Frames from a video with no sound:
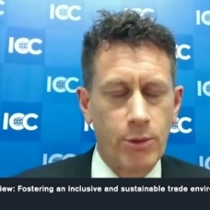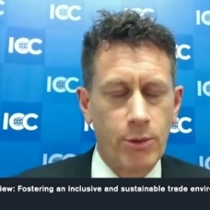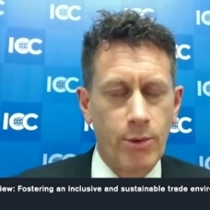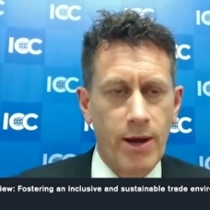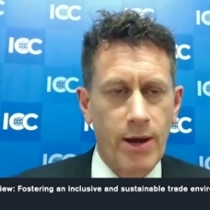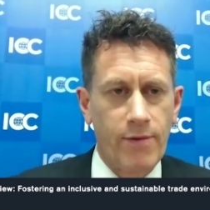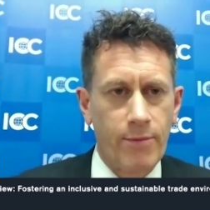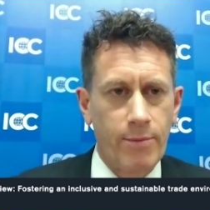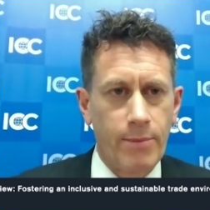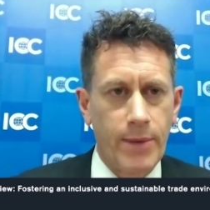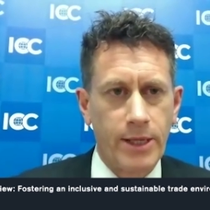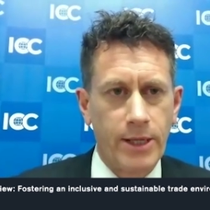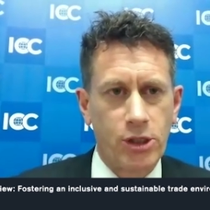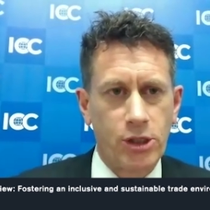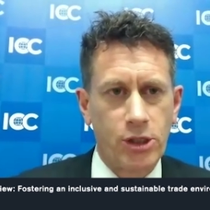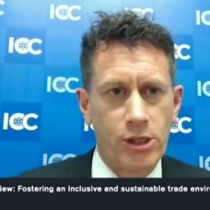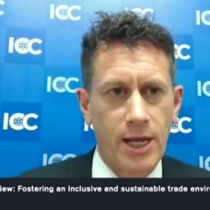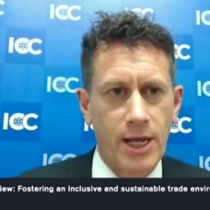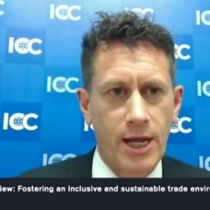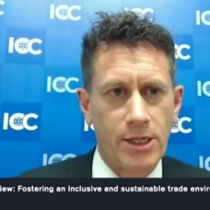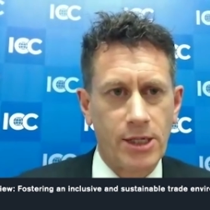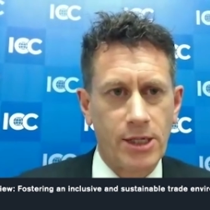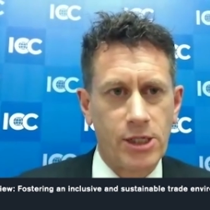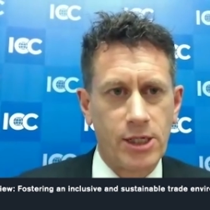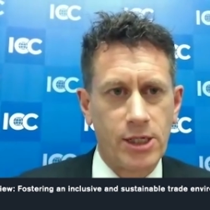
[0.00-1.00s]
We haven't mentioned
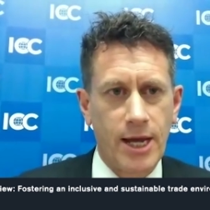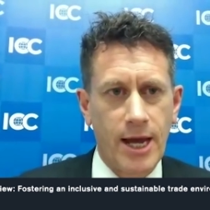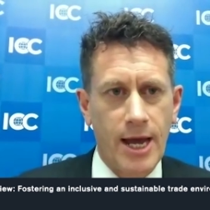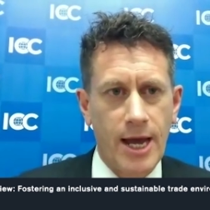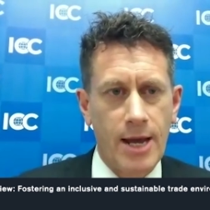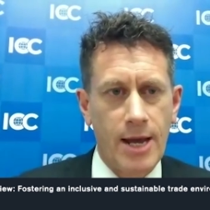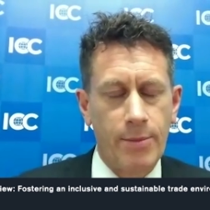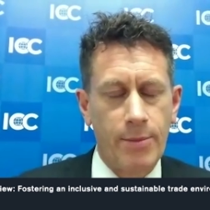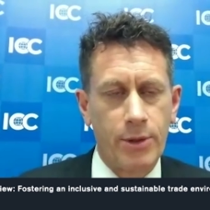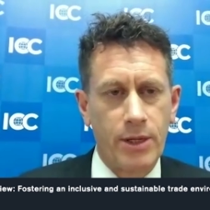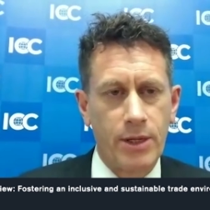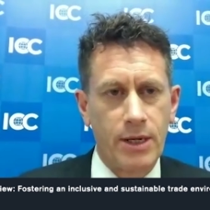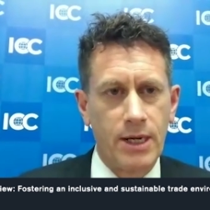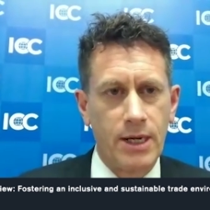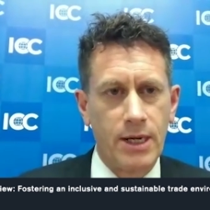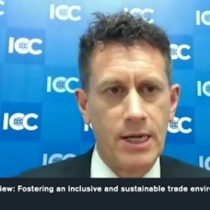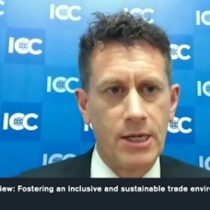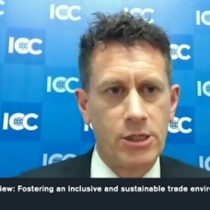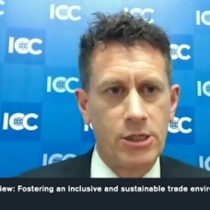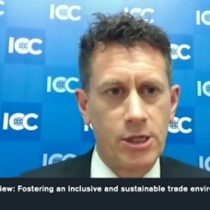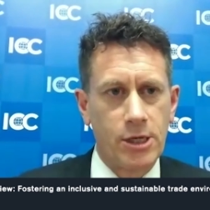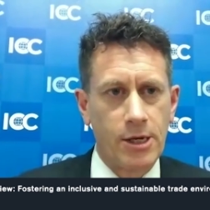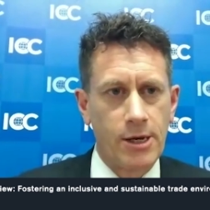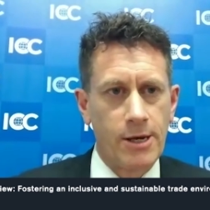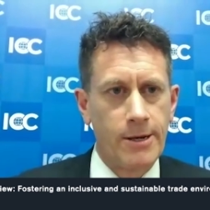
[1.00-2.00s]
that today, but the need
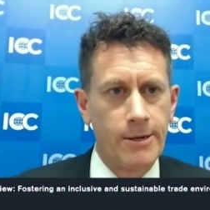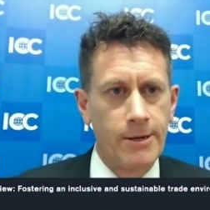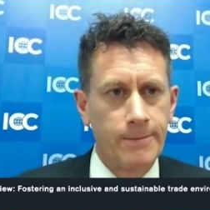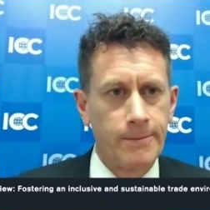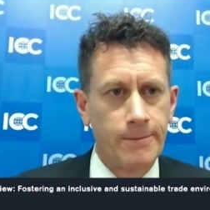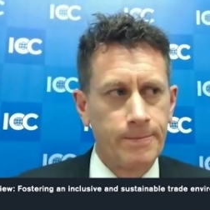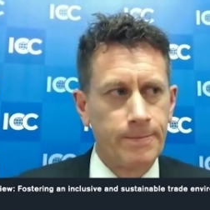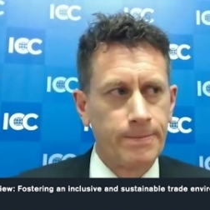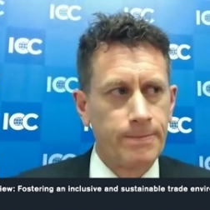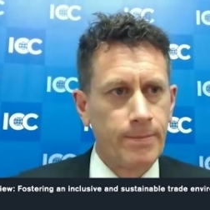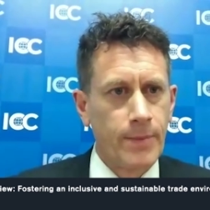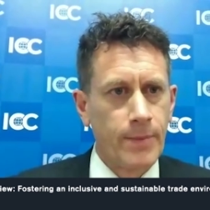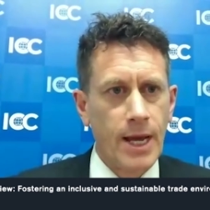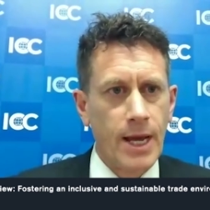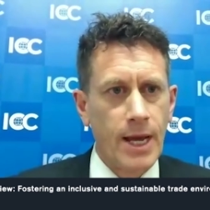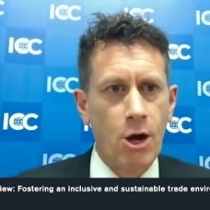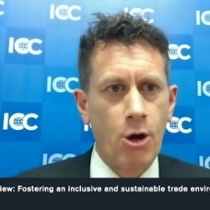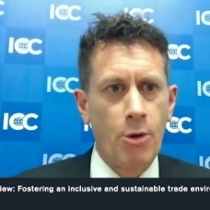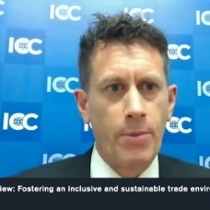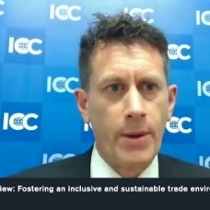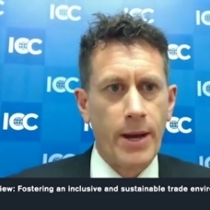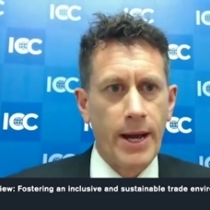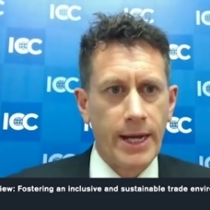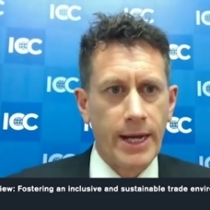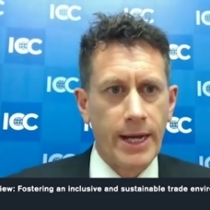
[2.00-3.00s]
to
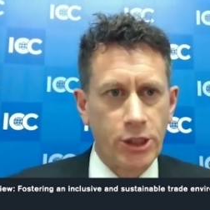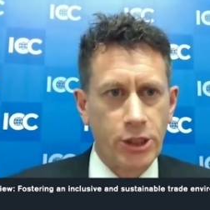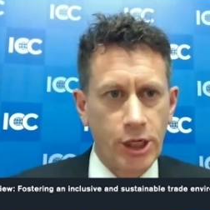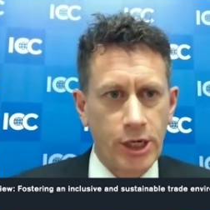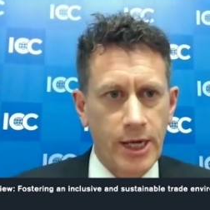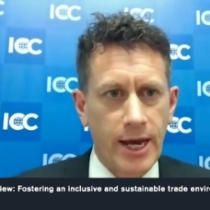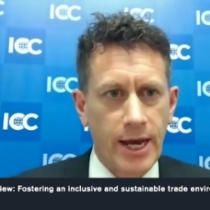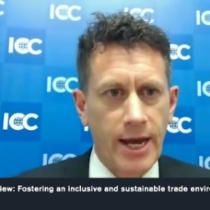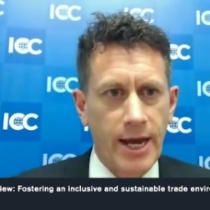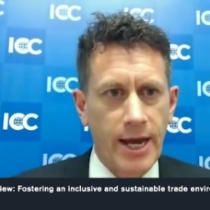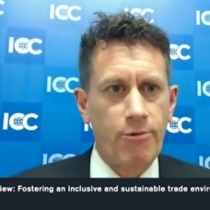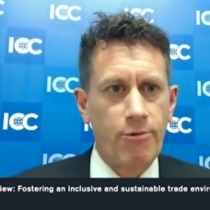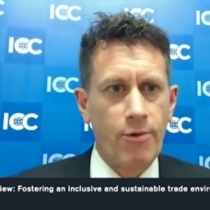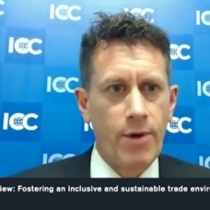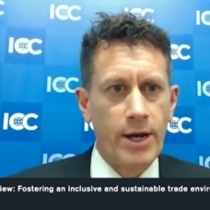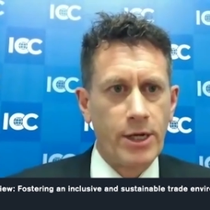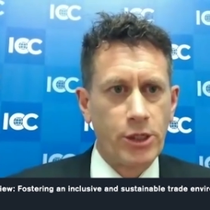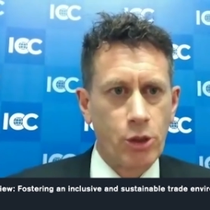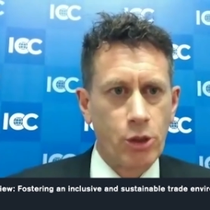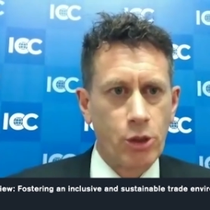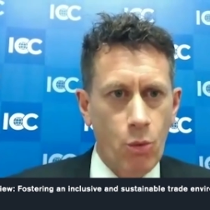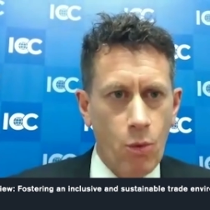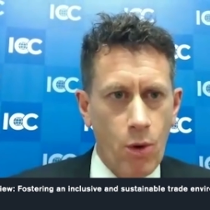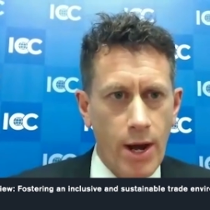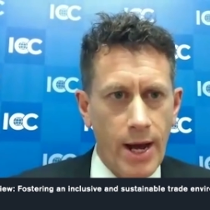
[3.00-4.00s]
help educate, raise
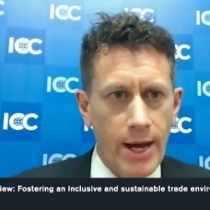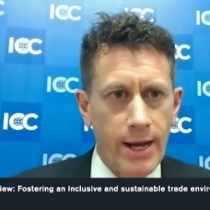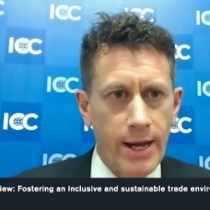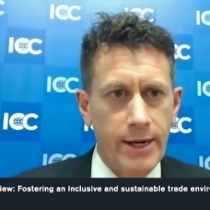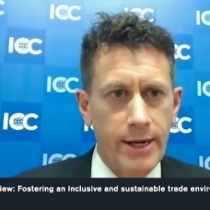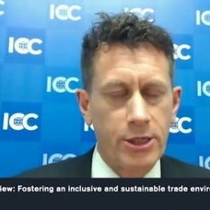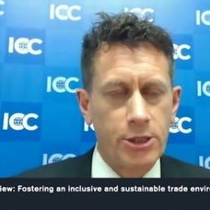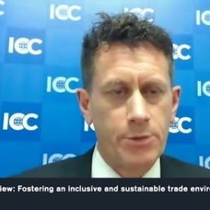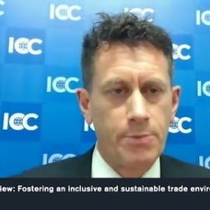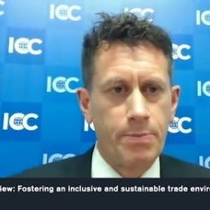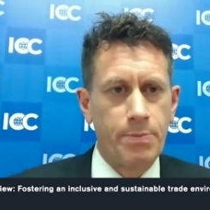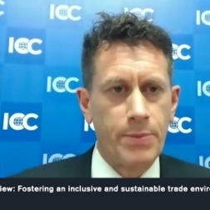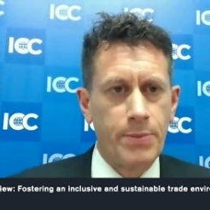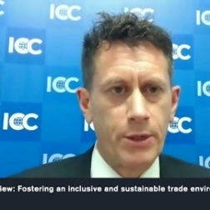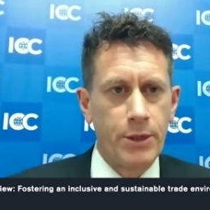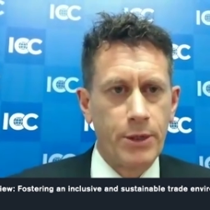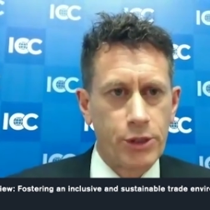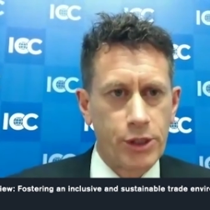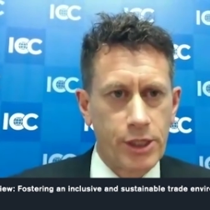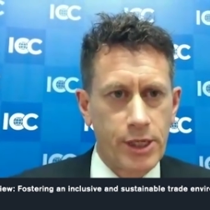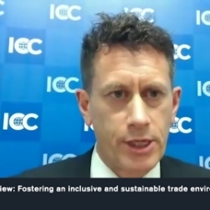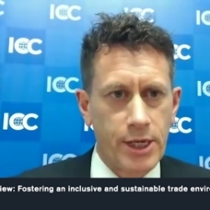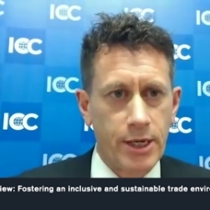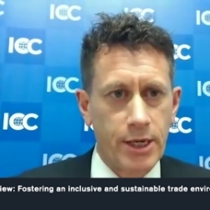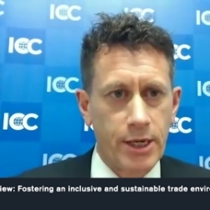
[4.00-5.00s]
awareness, build
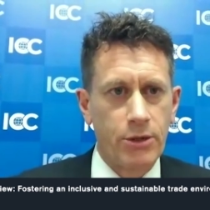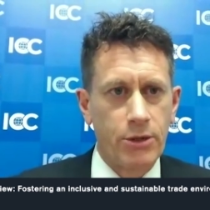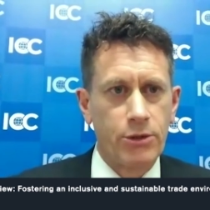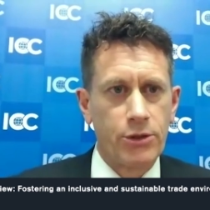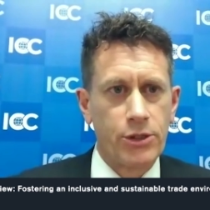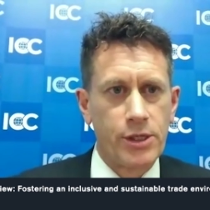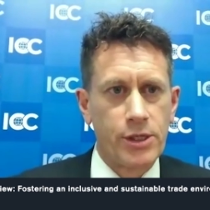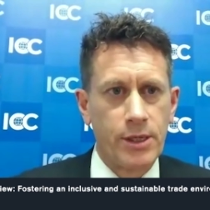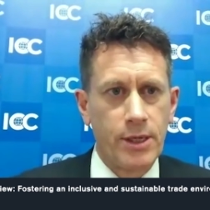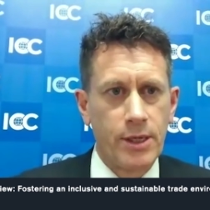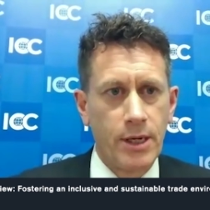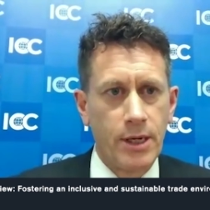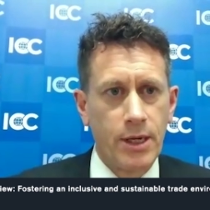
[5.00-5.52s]
skills